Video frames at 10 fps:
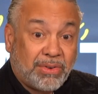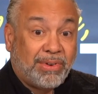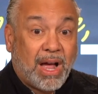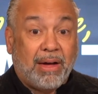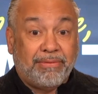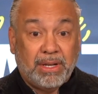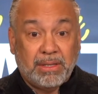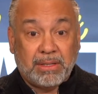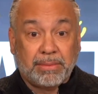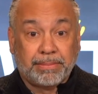
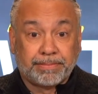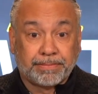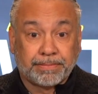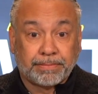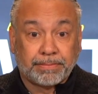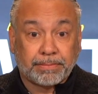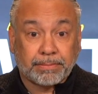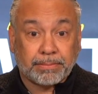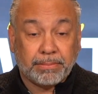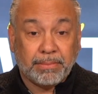confidence.
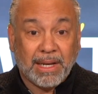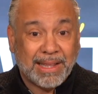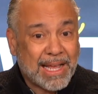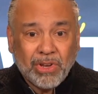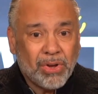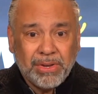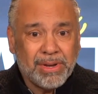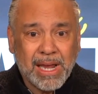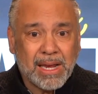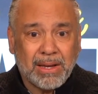That's all you
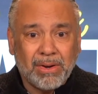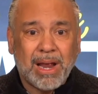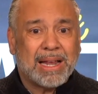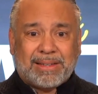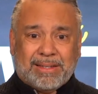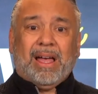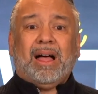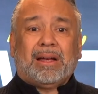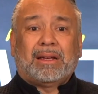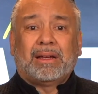need. You're not
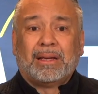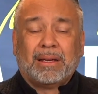stuck.